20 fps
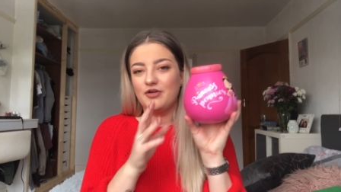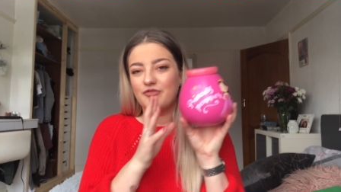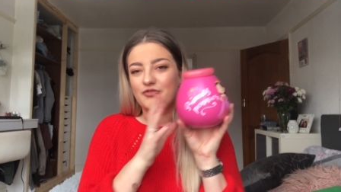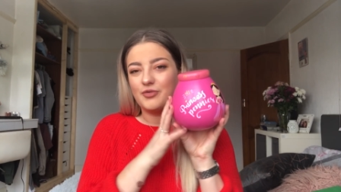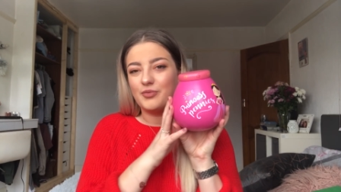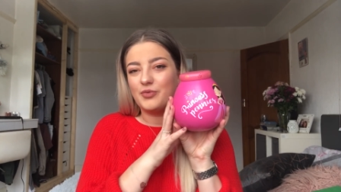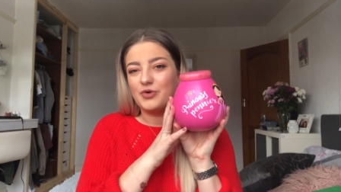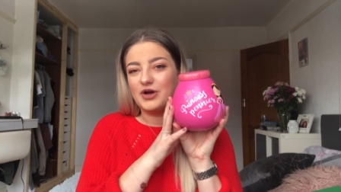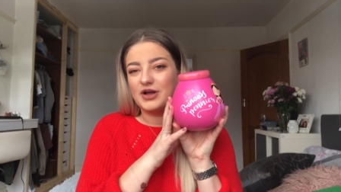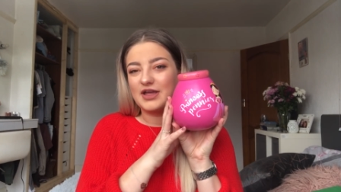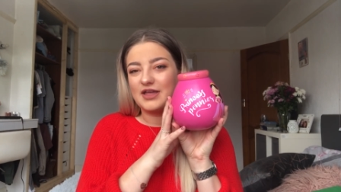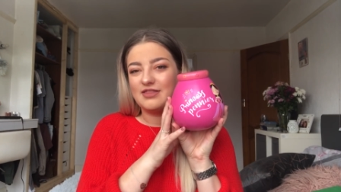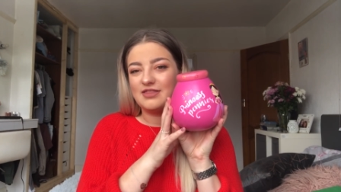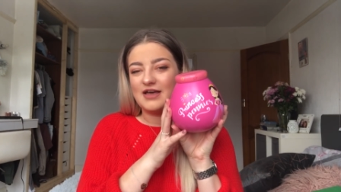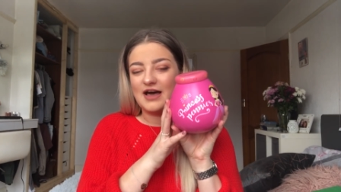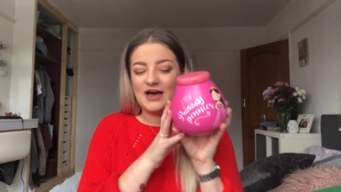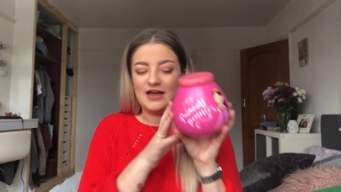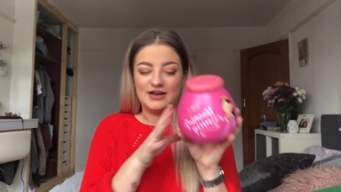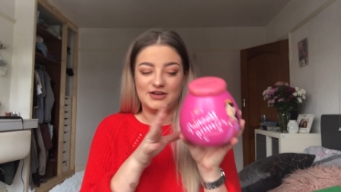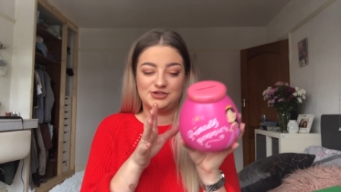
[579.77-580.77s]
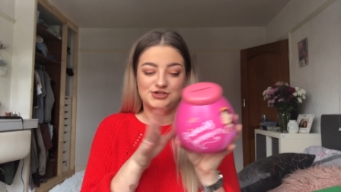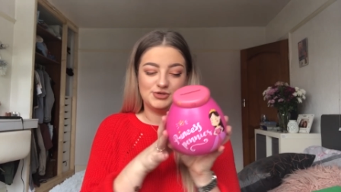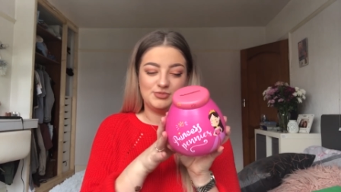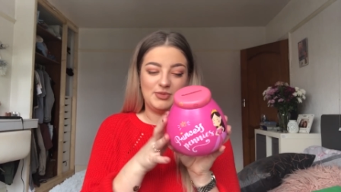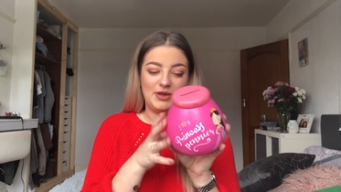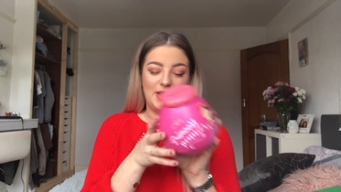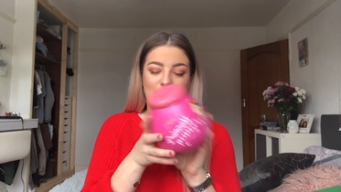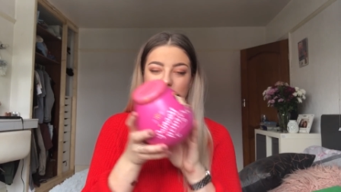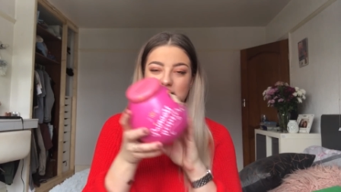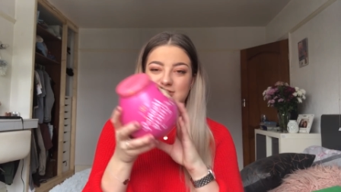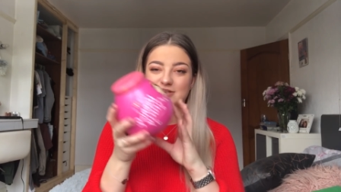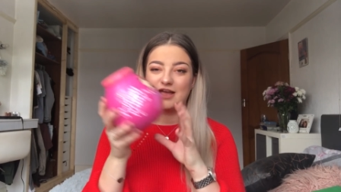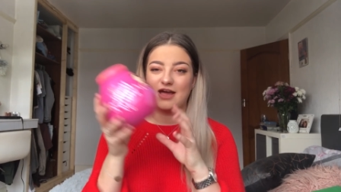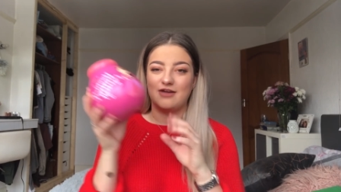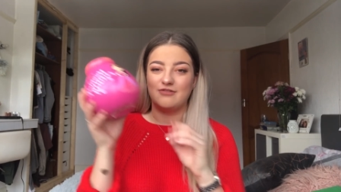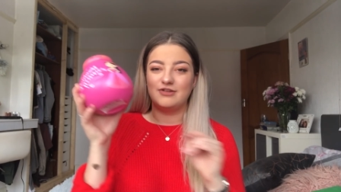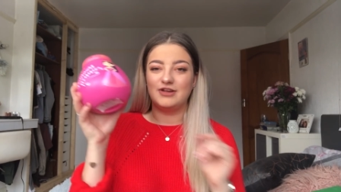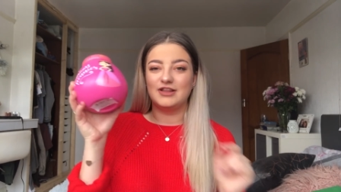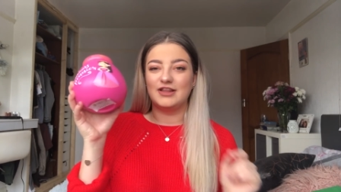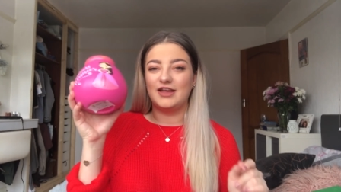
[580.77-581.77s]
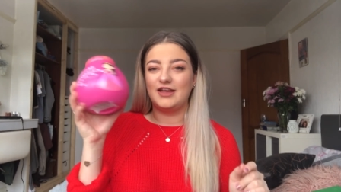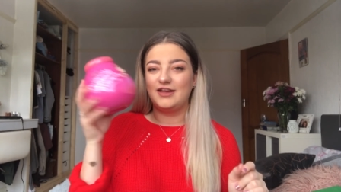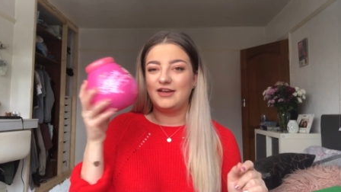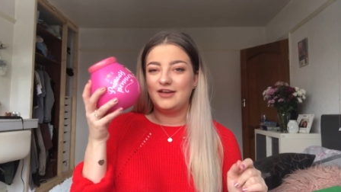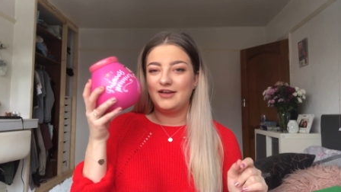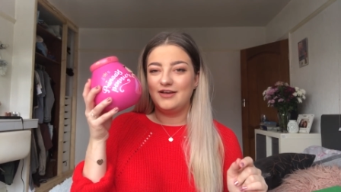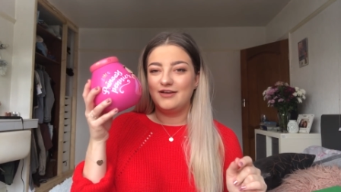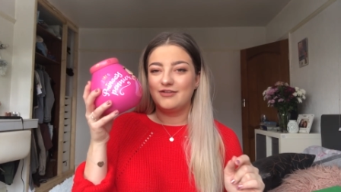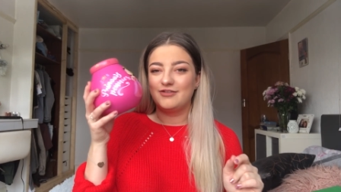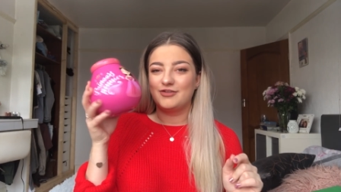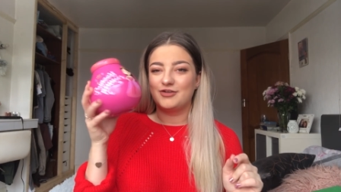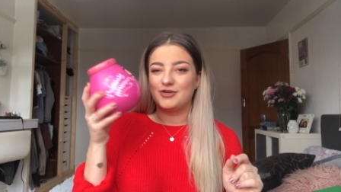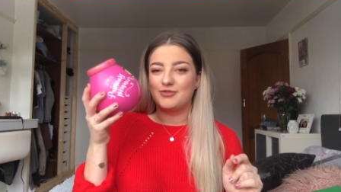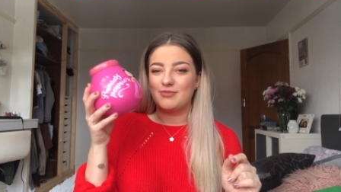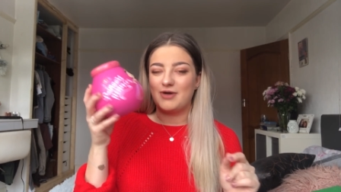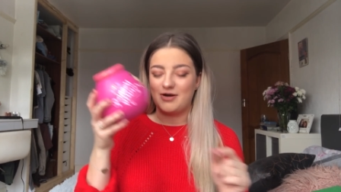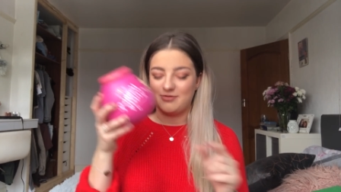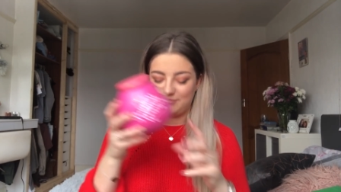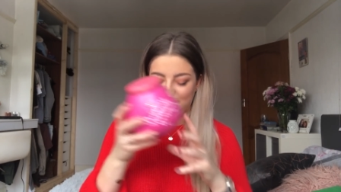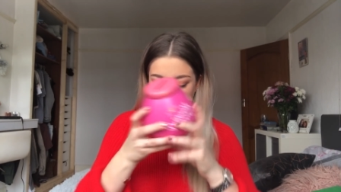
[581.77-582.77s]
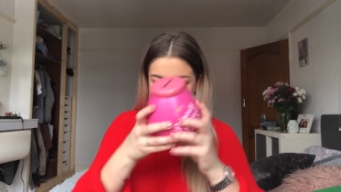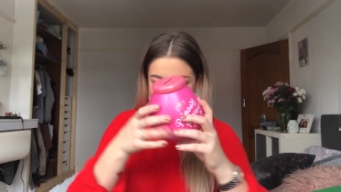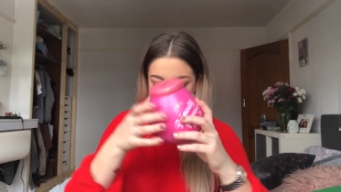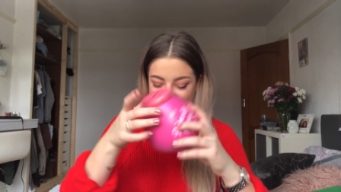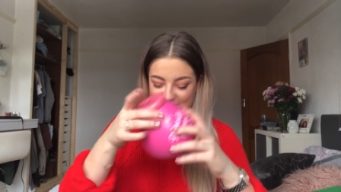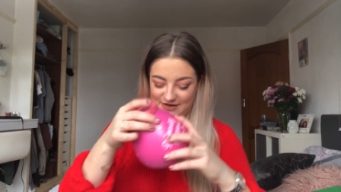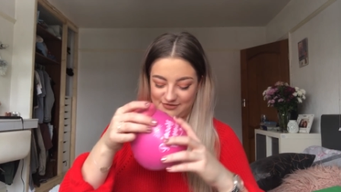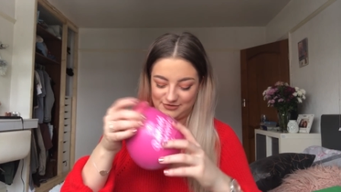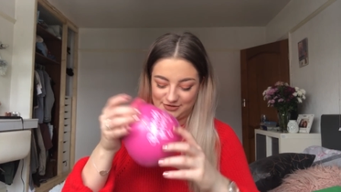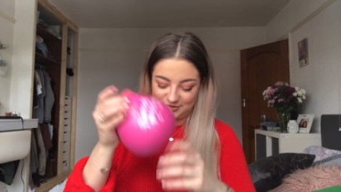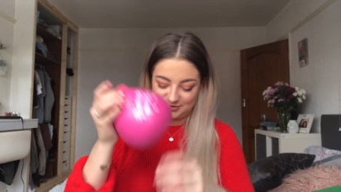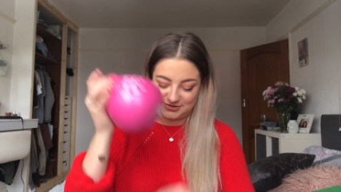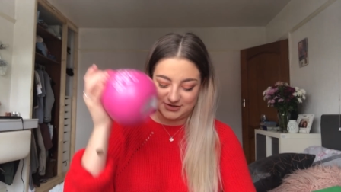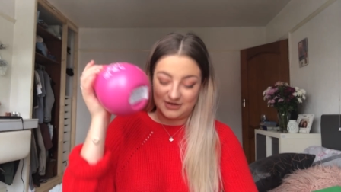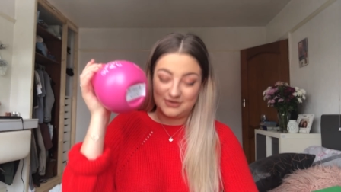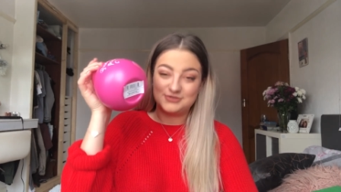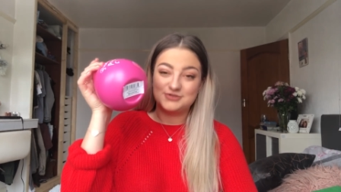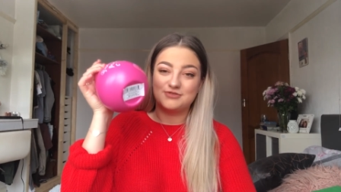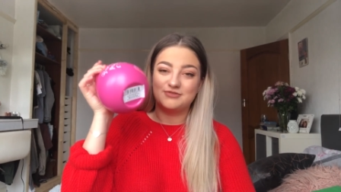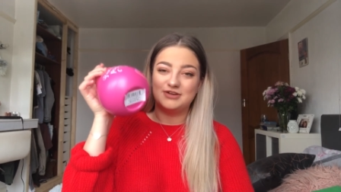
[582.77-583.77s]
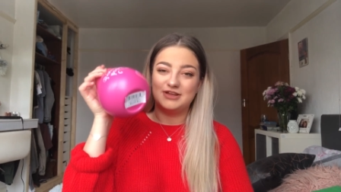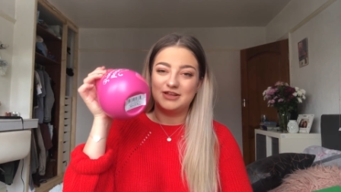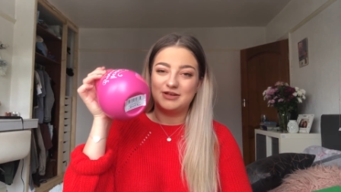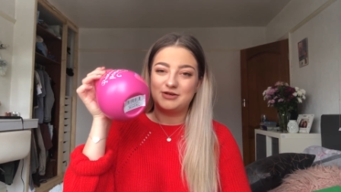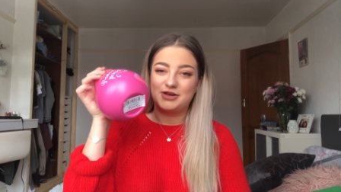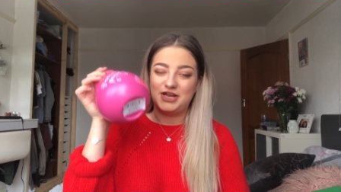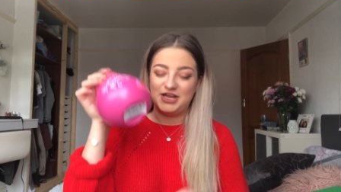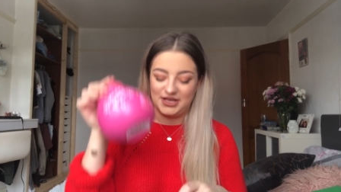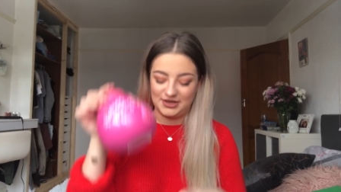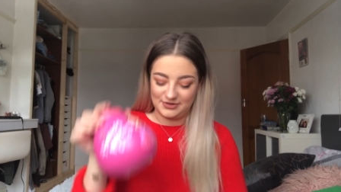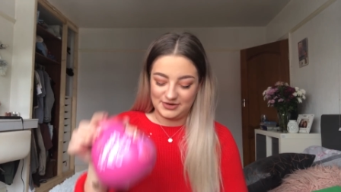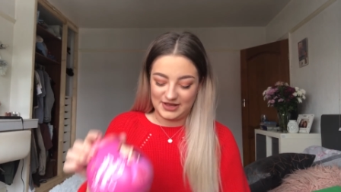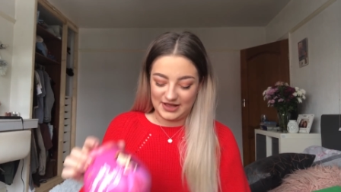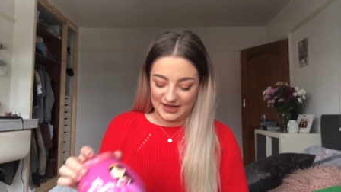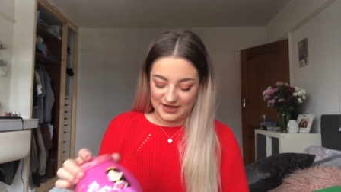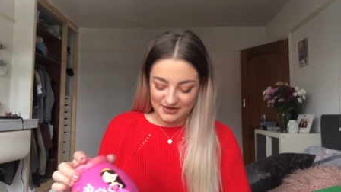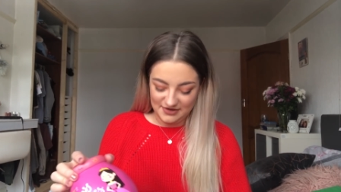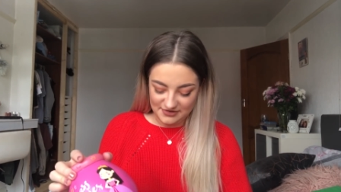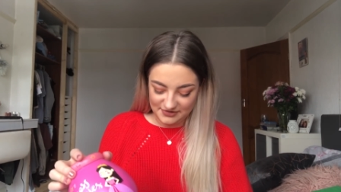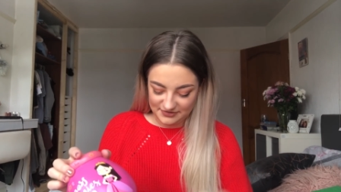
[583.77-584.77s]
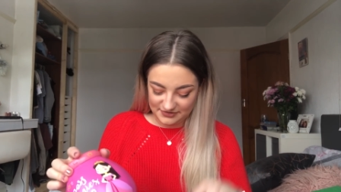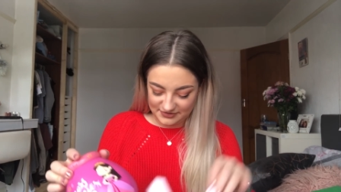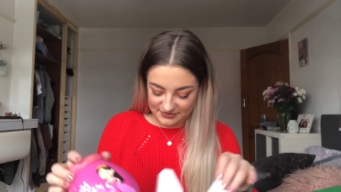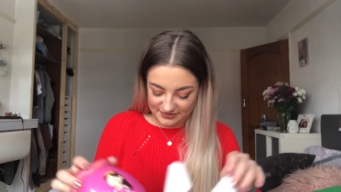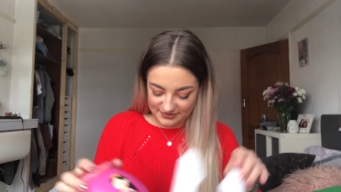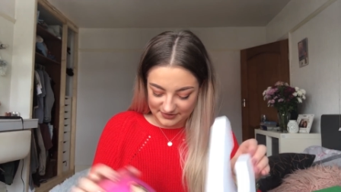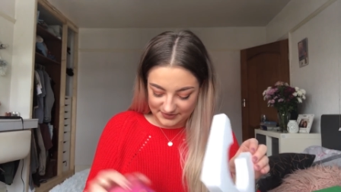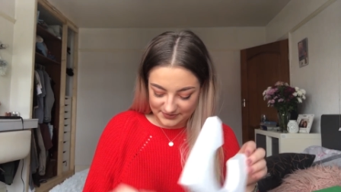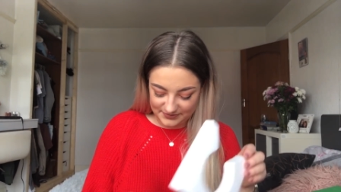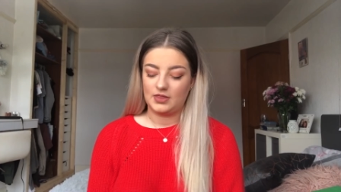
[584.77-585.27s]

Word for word: from work in that, and I should be able to get a really good amount of money saved up, so that was a really cute gift.